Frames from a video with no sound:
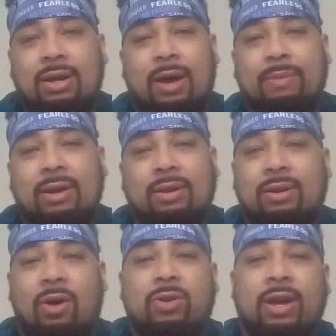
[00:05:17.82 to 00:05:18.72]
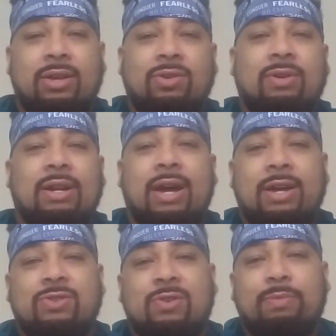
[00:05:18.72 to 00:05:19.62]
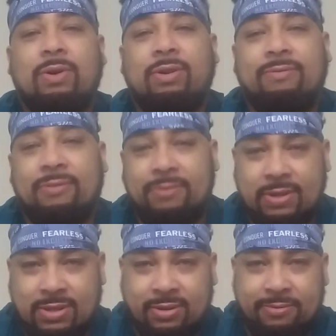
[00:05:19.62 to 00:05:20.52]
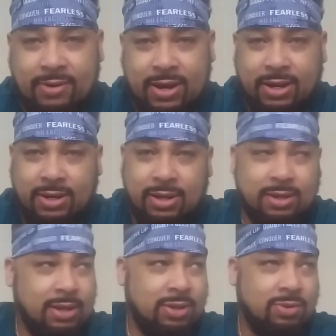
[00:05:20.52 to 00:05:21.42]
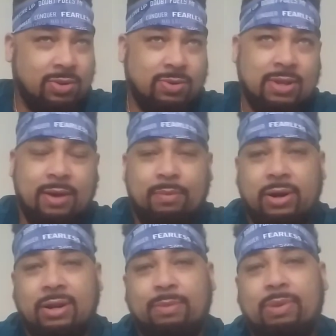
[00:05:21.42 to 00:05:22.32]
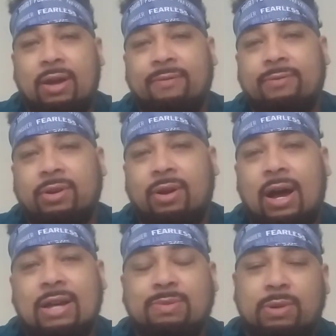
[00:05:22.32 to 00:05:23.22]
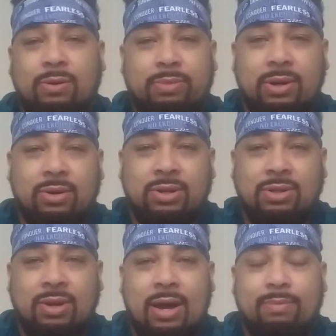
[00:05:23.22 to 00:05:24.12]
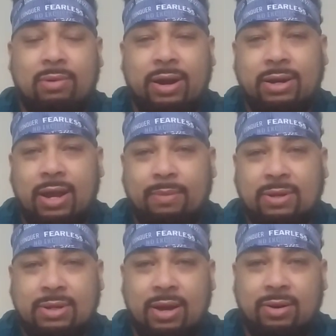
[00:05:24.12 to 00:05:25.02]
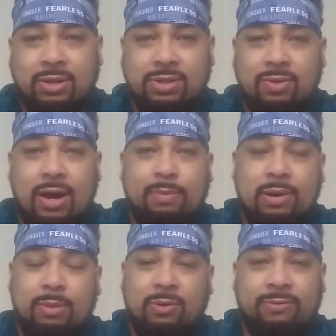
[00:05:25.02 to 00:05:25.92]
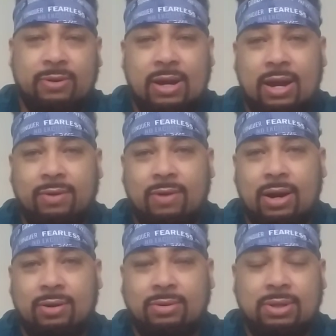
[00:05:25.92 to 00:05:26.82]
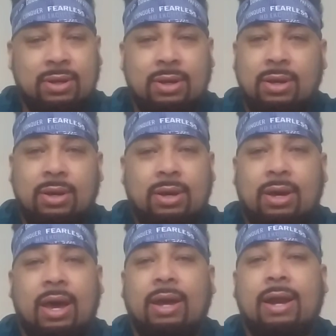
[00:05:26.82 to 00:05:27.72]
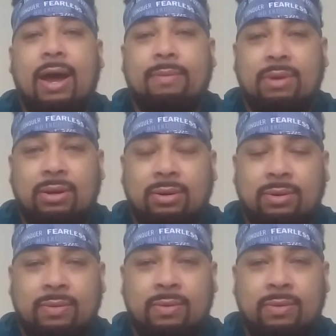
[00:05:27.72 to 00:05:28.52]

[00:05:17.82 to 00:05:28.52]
I mean, okay, you get an extra million for fixing the fight, and then you use that money to pay for your hospital bill because you got brain damage now because you got pummeled for 9 rounds. Ain't happening.